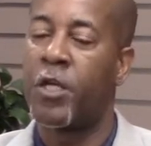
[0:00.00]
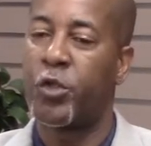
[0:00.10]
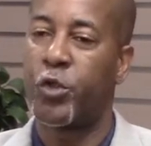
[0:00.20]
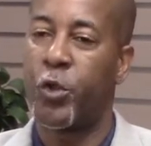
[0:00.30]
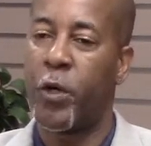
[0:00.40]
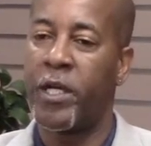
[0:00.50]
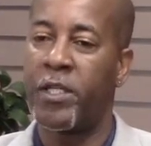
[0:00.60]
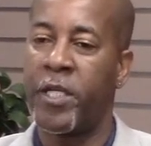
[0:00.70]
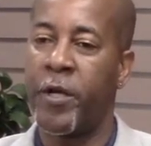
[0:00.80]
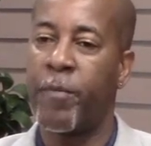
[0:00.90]
So join
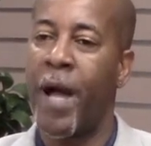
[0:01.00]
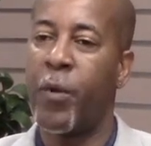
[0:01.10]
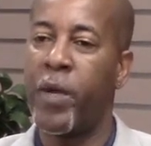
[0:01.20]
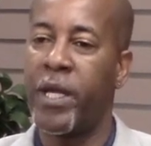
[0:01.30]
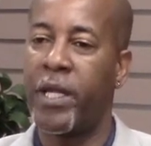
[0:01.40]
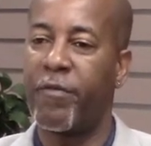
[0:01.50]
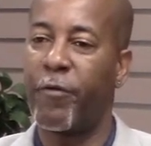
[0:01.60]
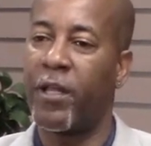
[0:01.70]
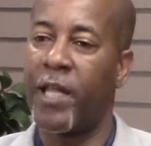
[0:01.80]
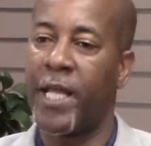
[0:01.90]
us here bi-weekly
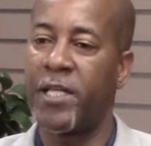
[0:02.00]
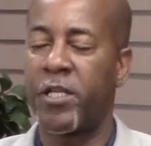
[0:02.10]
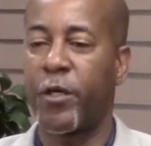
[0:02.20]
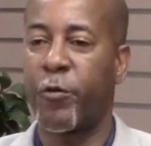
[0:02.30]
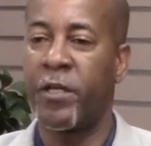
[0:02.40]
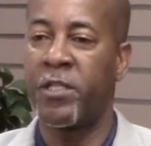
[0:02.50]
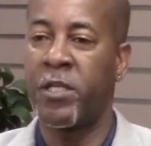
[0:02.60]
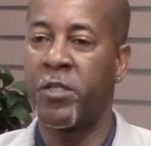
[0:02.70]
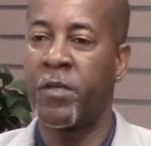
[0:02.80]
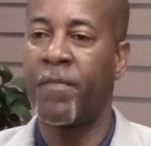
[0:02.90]
for the latest in
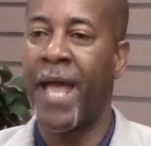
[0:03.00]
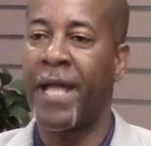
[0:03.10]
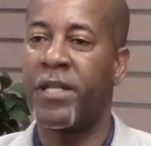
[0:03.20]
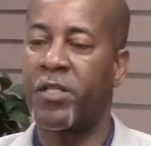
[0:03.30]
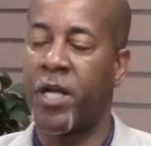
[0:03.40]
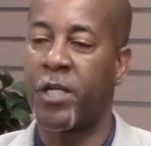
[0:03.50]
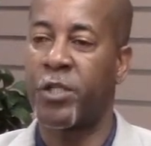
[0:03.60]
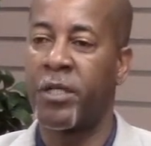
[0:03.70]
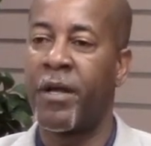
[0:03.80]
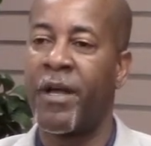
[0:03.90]
criticism and
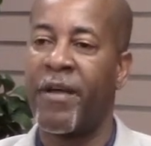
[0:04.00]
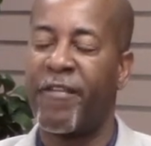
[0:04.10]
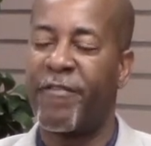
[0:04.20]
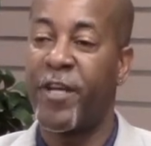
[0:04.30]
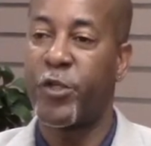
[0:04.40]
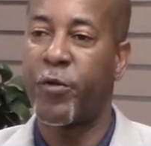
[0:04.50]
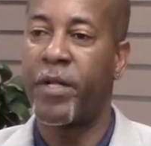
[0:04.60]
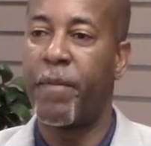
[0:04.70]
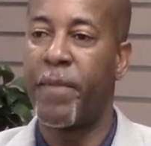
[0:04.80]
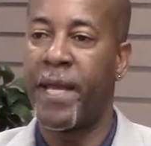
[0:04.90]
discussion
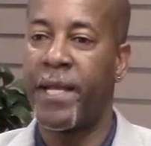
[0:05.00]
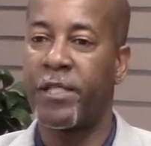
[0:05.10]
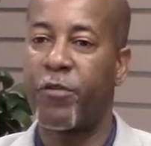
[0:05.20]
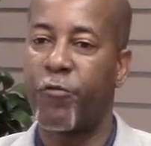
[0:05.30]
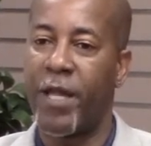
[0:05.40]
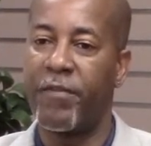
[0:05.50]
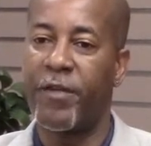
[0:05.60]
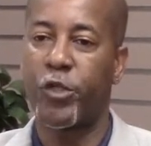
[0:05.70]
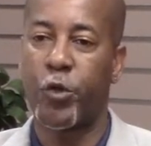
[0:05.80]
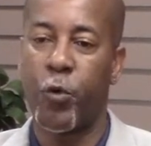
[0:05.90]
featuring the biggest
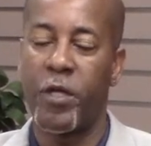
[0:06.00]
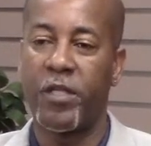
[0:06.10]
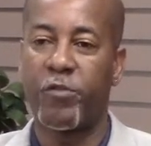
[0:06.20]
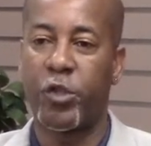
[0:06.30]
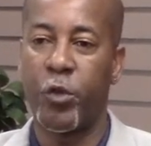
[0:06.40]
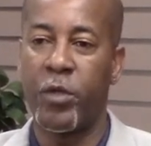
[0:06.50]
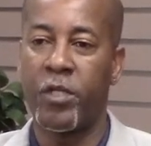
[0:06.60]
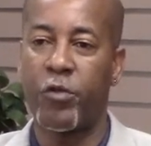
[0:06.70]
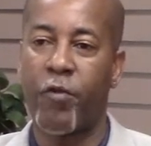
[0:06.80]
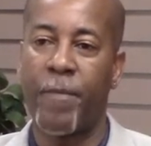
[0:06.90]
relevant stories of
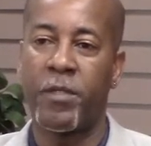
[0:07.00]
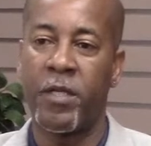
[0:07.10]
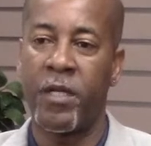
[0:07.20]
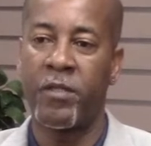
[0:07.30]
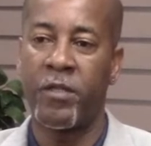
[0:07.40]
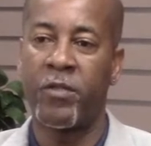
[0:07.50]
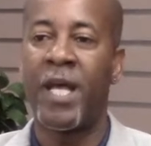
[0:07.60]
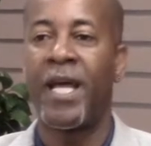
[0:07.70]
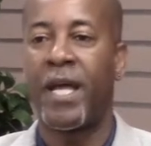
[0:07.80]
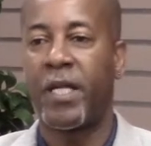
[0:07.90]
students, representatives,
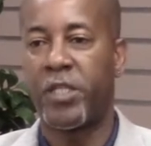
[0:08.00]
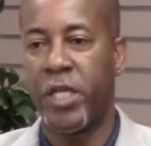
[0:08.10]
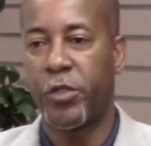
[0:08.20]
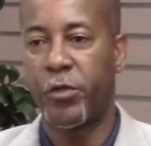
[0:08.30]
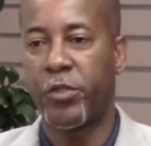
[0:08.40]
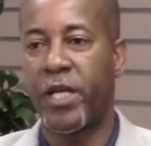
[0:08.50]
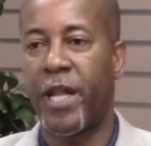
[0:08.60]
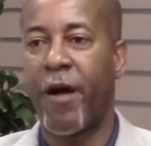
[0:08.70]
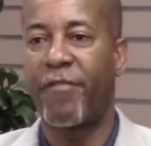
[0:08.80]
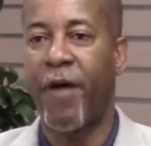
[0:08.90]
and teachers
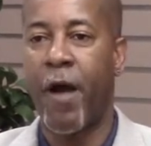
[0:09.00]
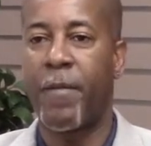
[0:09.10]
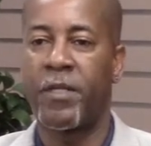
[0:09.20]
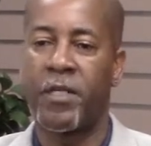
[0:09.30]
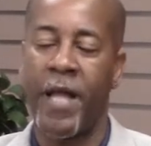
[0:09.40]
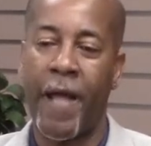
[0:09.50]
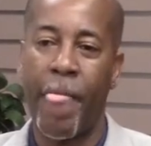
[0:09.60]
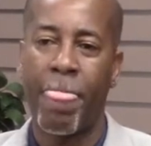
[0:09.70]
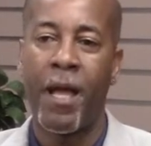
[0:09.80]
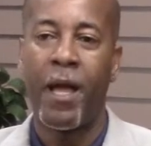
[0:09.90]
in our environment today.
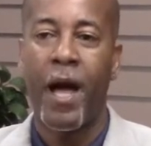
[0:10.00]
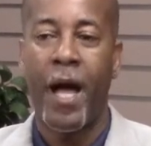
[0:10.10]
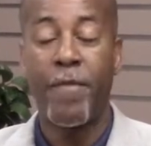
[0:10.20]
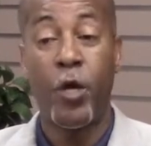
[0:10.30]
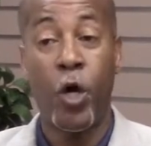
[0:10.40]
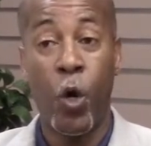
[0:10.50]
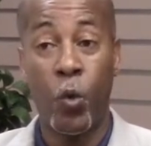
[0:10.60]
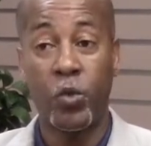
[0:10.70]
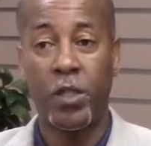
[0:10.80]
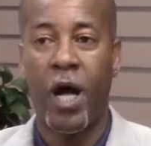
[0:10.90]
I'm your
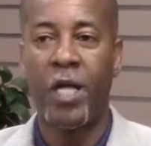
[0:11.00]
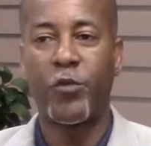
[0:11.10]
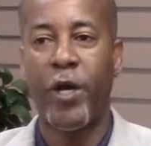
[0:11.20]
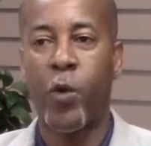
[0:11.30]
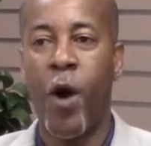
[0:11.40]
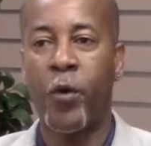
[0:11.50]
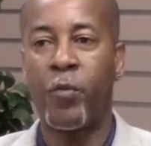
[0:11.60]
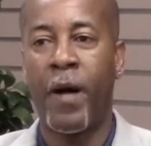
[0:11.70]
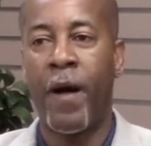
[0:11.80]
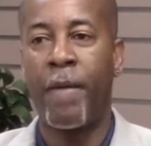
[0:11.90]
host, Andre
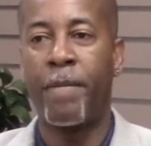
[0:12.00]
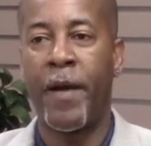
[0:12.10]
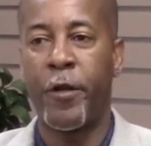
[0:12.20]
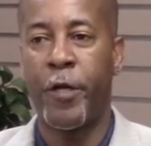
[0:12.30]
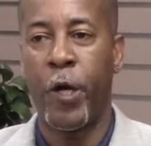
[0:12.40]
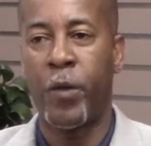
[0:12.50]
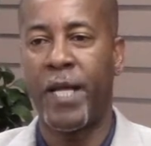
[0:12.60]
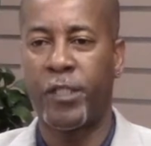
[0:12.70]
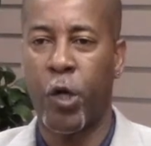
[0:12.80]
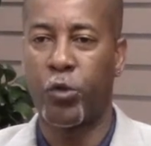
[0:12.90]
Quattlebaum, better known
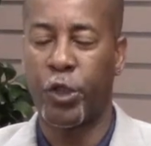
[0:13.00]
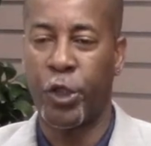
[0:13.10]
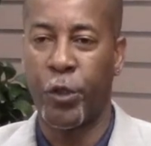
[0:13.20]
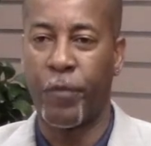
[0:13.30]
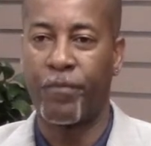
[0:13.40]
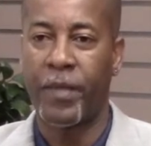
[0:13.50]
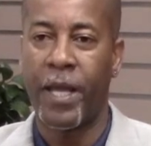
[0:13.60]
as Coach Q.